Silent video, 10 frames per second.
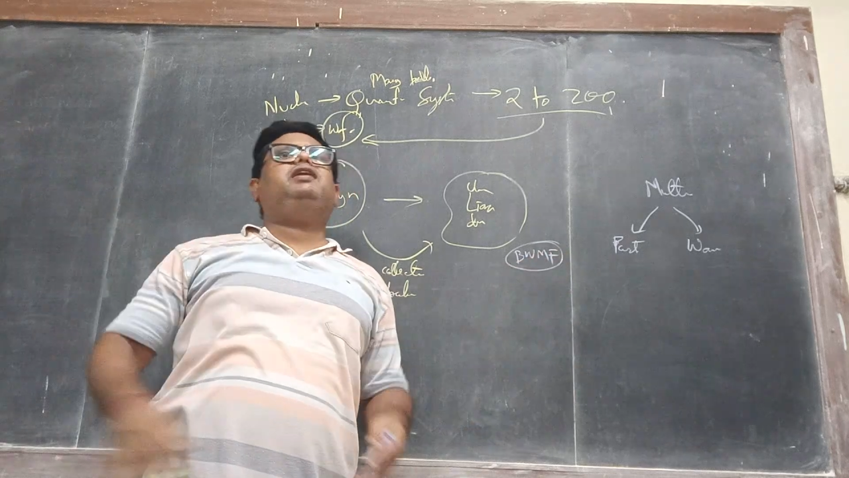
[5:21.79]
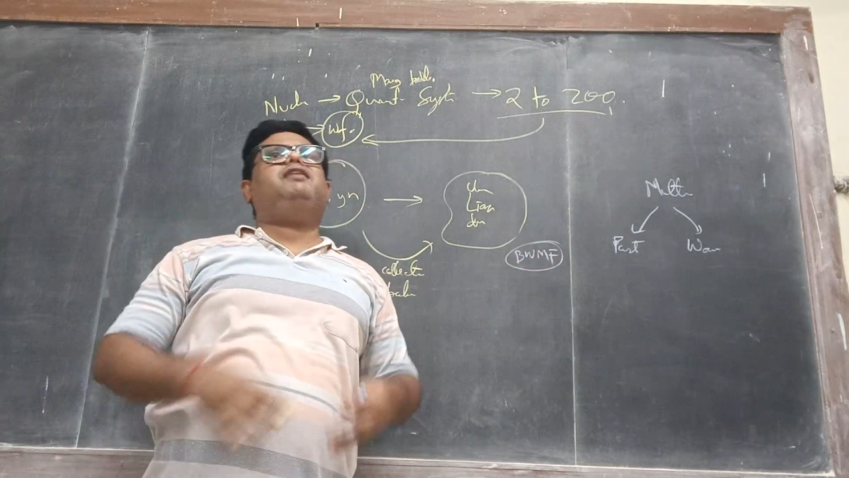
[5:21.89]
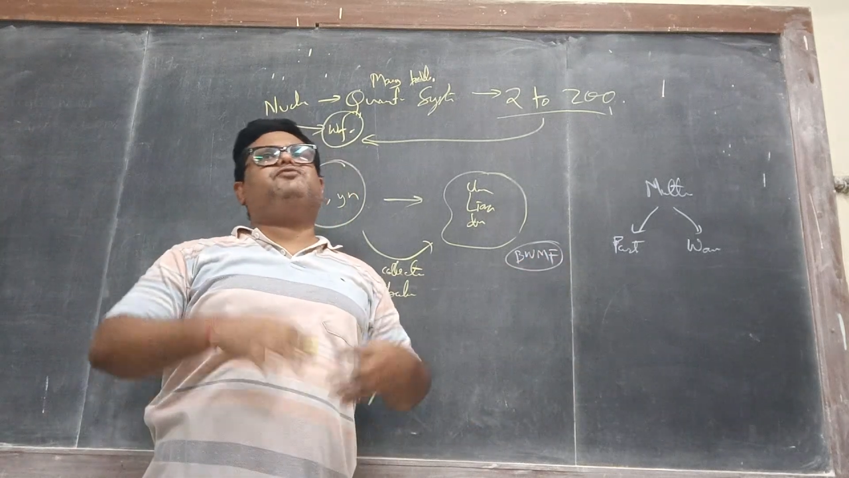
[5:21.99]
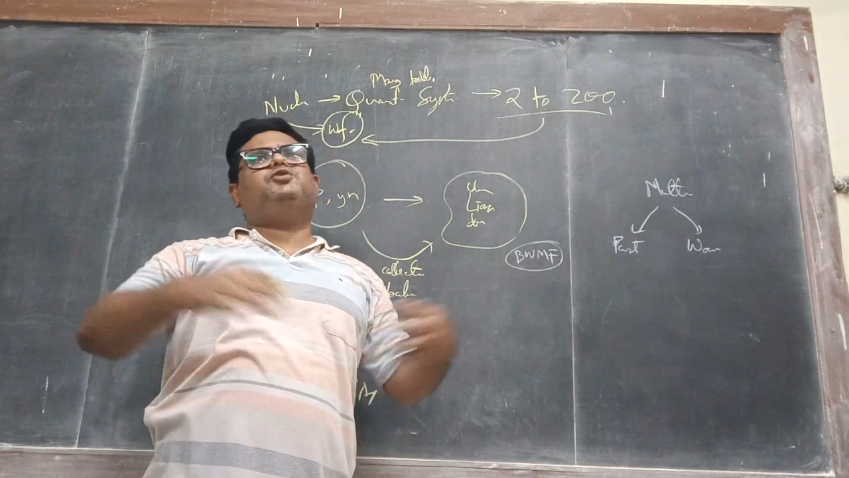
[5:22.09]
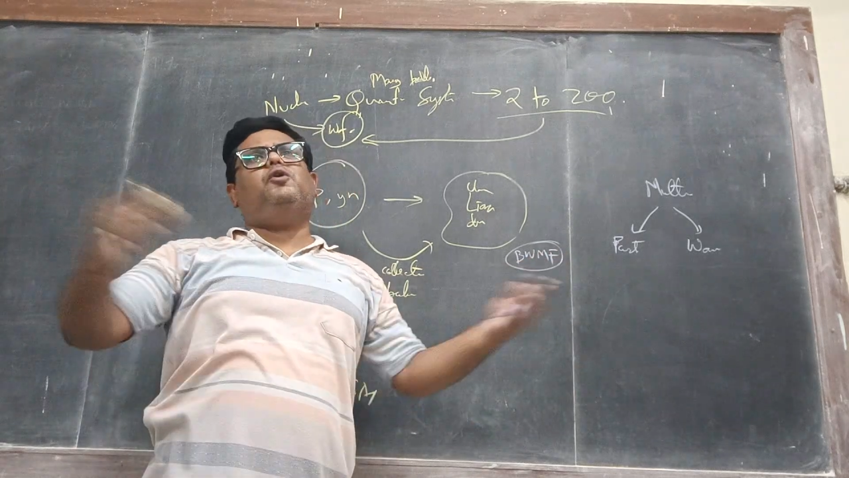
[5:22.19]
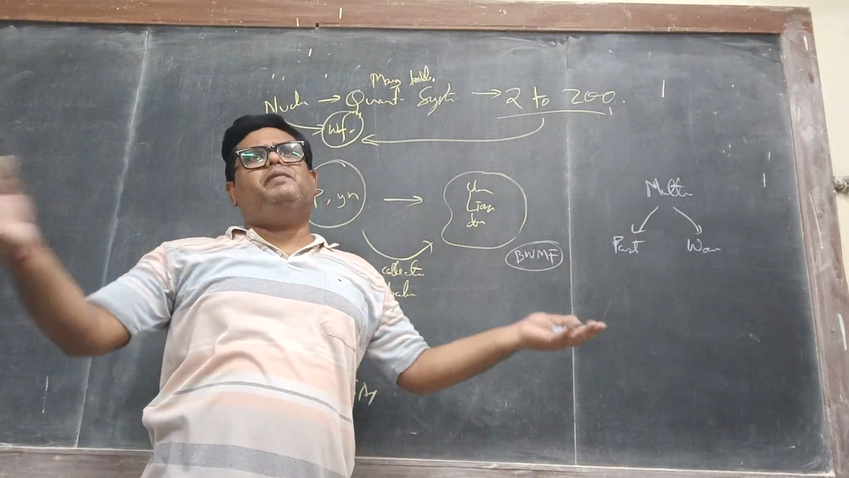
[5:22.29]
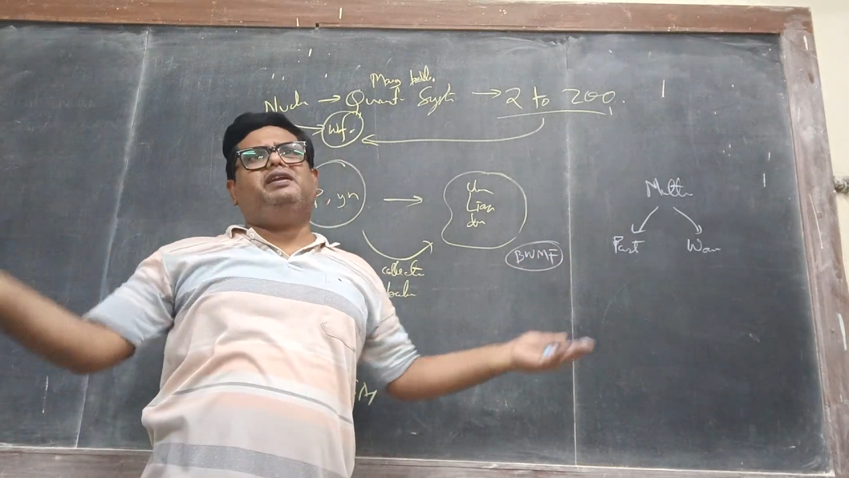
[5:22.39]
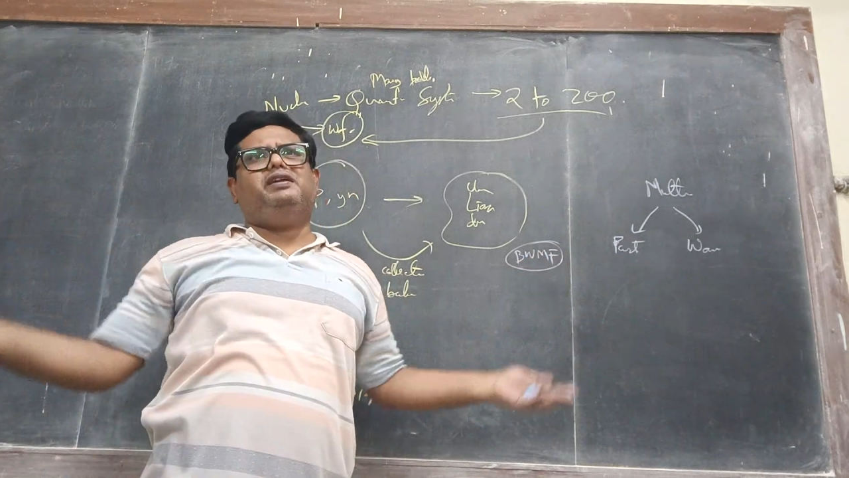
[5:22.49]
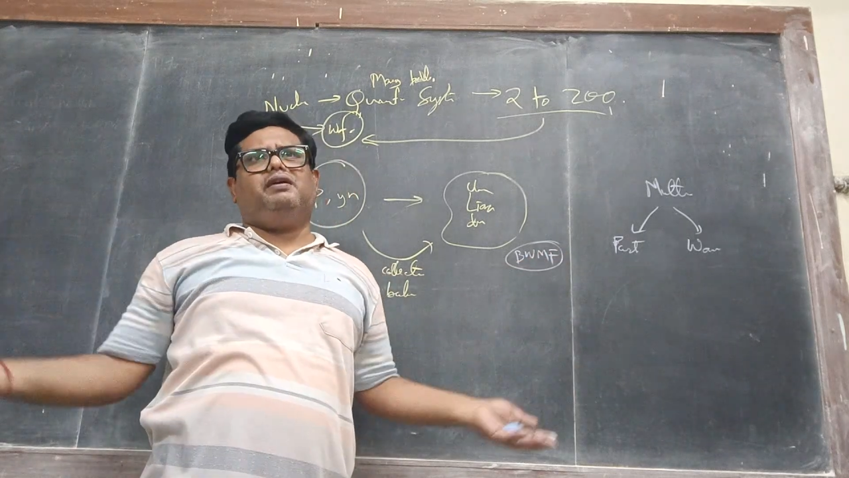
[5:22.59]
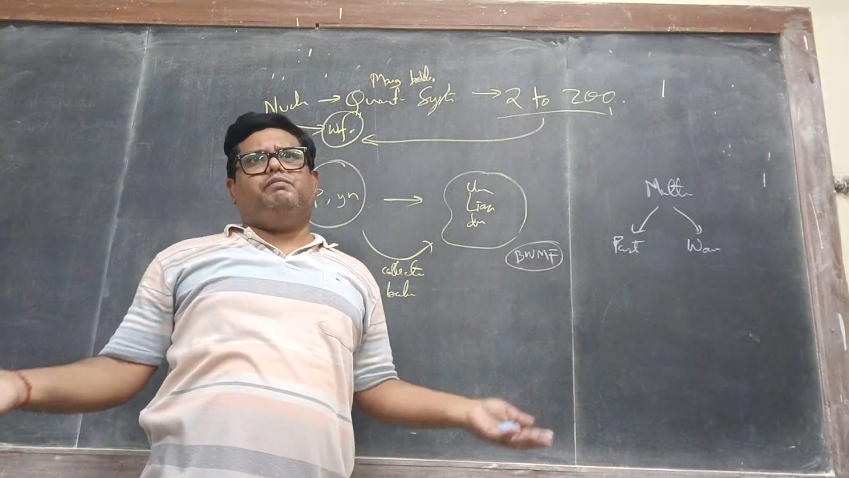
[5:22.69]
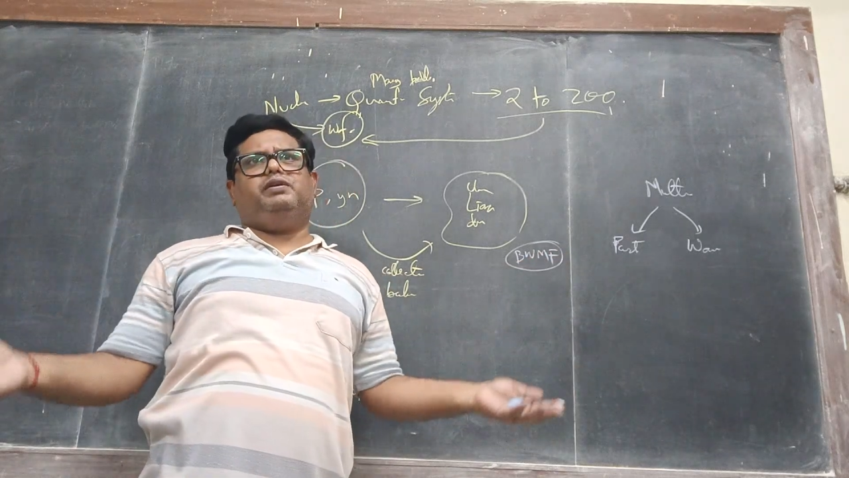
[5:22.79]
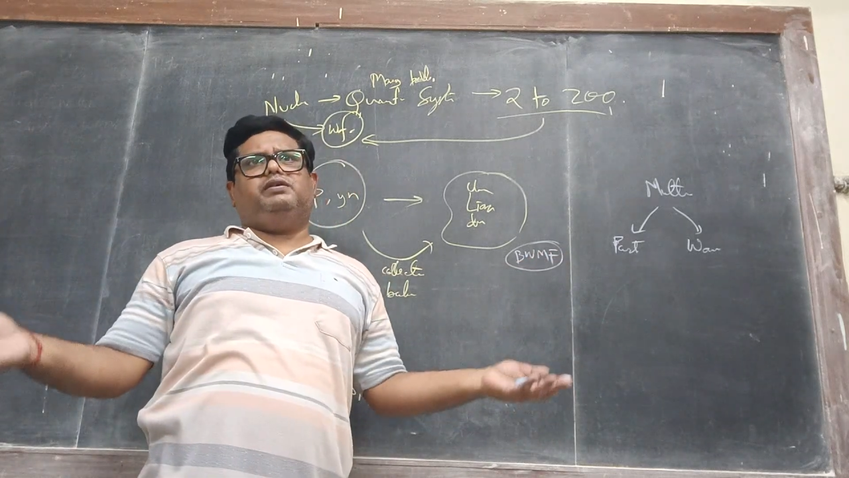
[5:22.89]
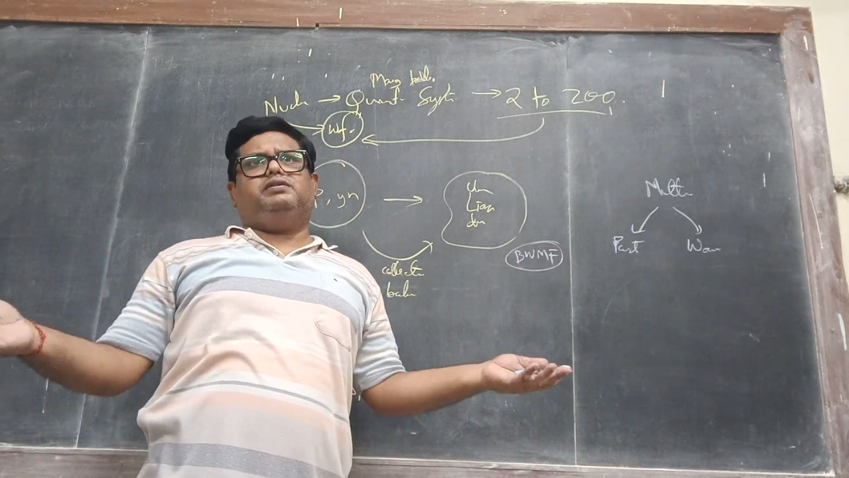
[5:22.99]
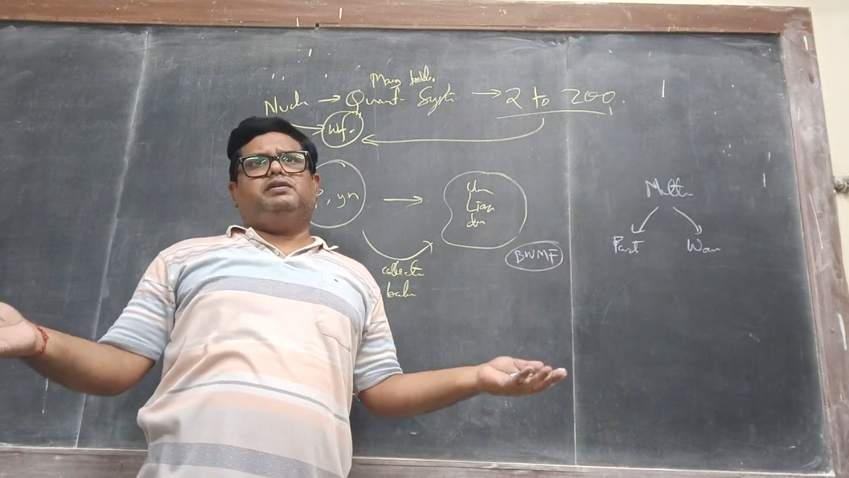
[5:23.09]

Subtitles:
have so many numbers.